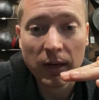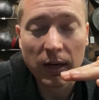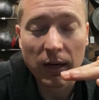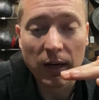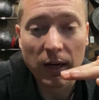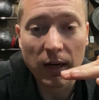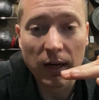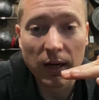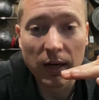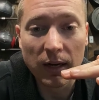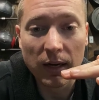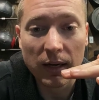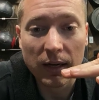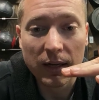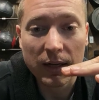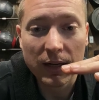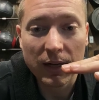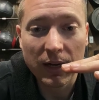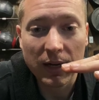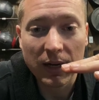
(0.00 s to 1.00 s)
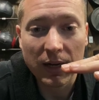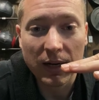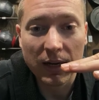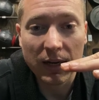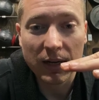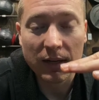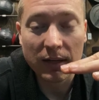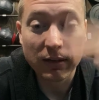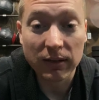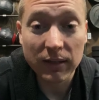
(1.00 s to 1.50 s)

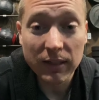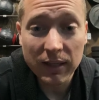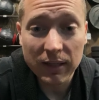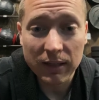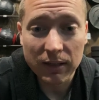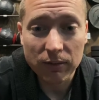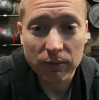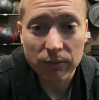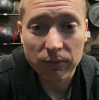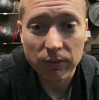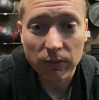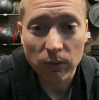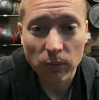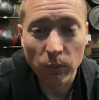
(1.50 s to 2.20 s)
and leave,